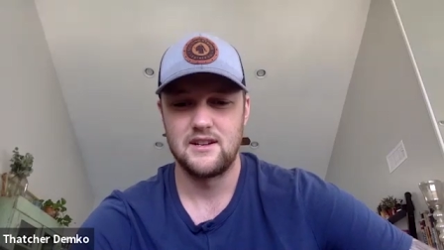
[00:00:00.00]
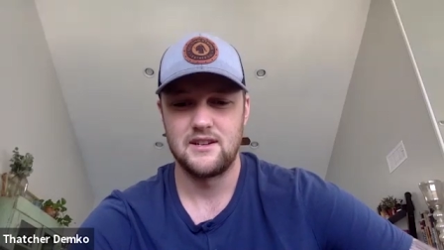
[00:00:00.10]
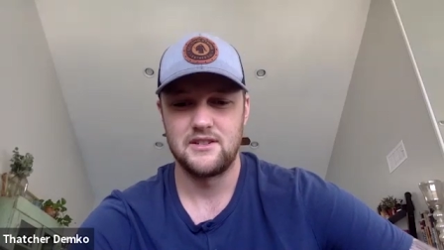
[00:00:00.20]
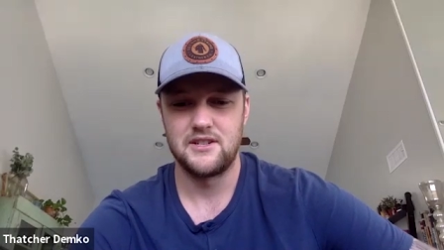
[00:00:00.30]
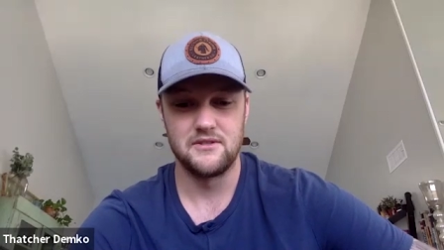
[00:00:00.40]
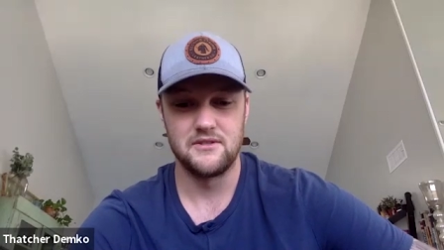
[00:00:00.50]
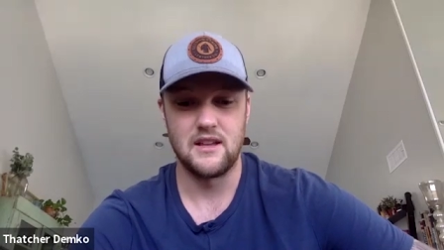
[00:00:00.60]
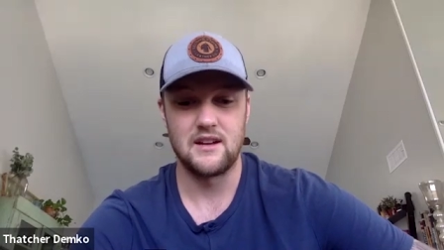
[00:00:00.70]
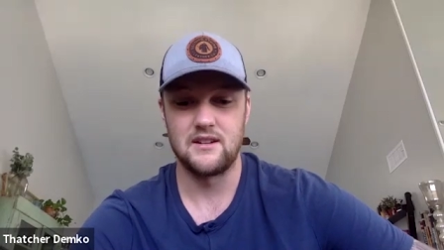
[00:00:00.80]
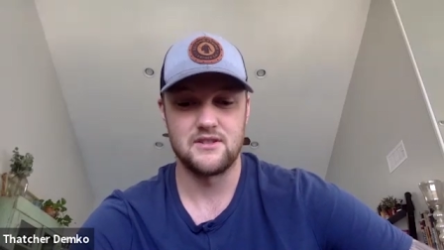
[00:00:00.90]
she was
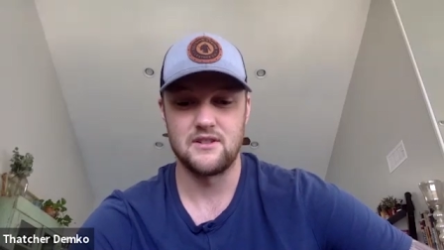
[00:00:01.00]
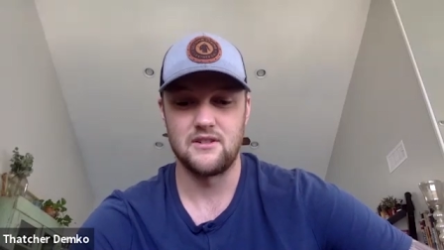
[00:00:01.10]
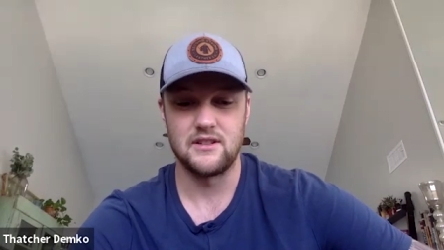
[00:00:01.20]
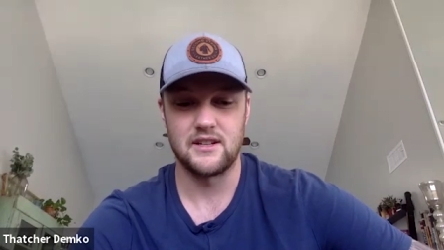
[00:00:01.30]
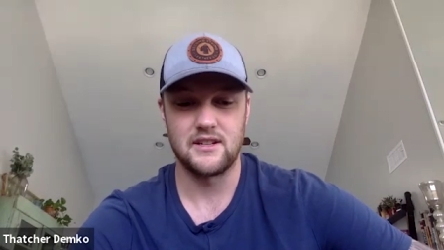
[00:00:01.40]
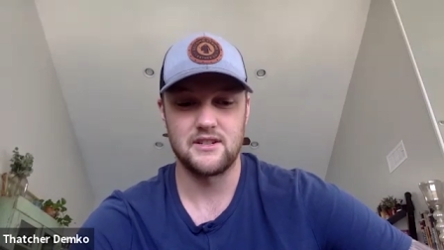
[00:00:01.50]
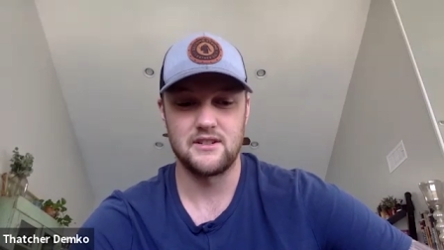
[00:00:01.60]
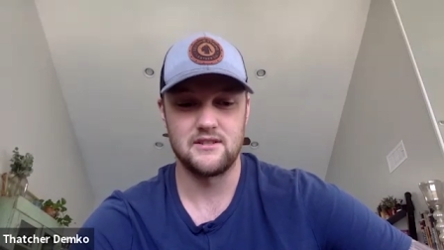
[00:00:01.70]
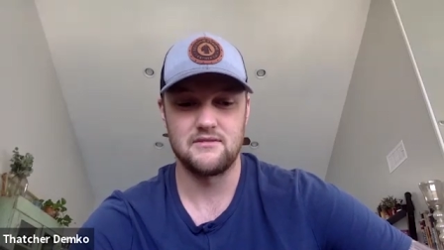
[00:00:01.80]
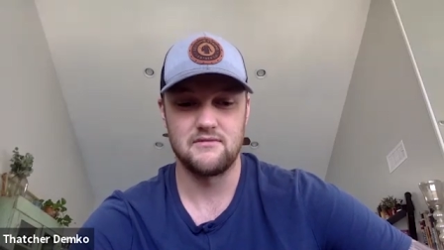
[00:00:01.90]
letting us know like
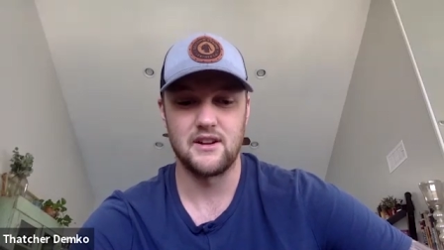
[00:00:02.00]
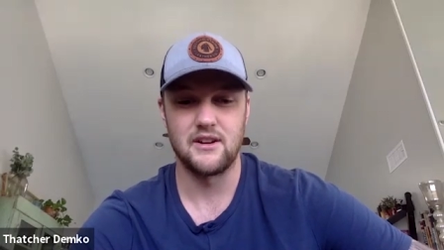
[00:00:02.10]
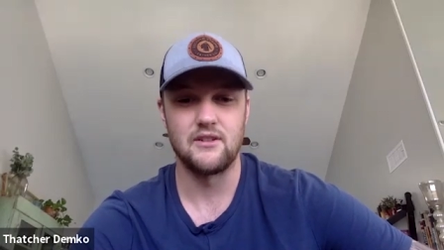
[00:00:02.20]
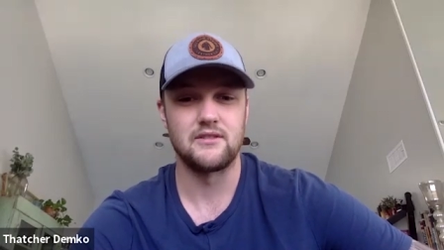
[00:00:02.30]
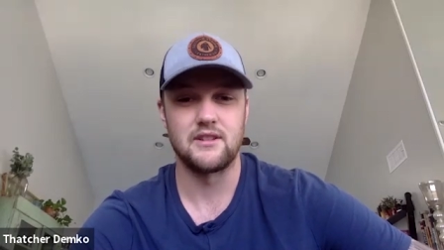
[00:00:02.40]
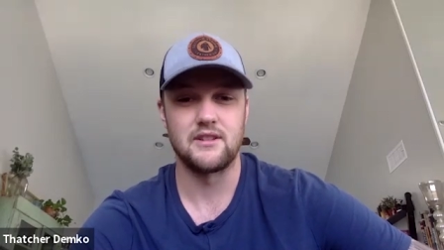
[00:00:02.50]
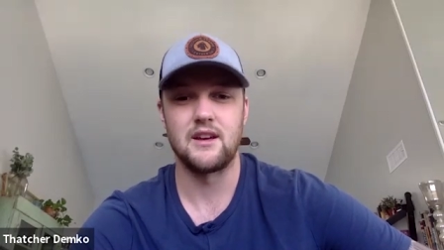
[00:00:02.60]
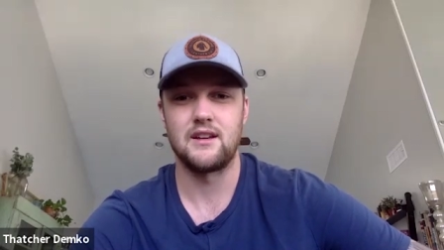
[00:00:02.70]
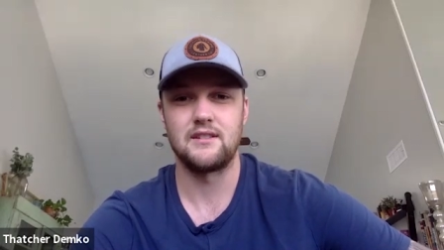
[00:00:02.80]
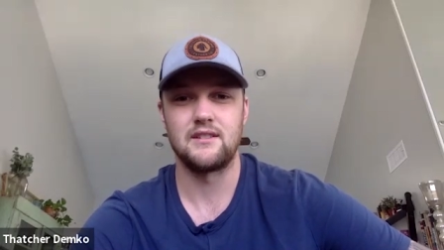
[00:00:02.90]
she's ready to go
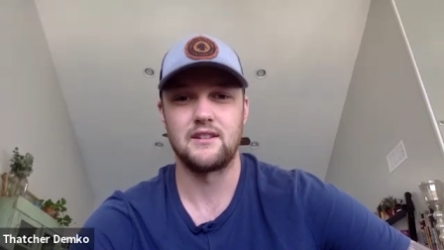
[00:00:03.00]
today.